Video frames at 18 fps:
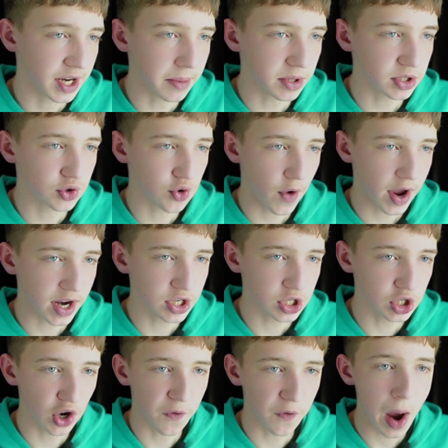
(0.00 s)

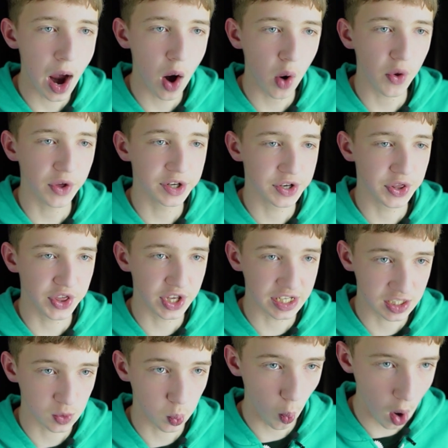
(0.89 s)
demonstration of how
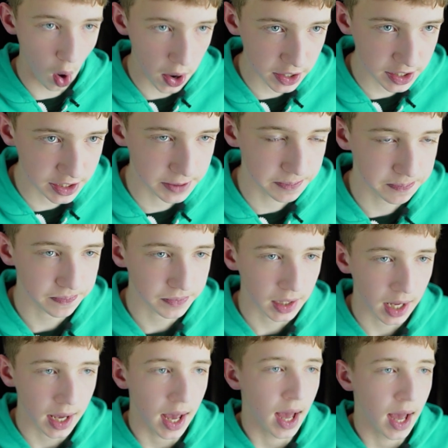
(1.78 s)
this works.
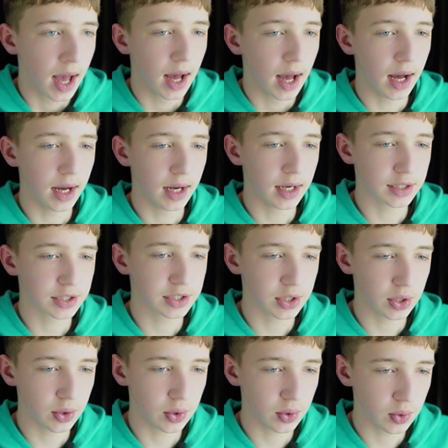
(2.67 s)

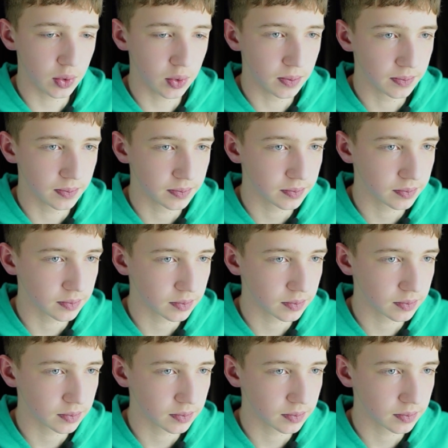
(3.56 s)
So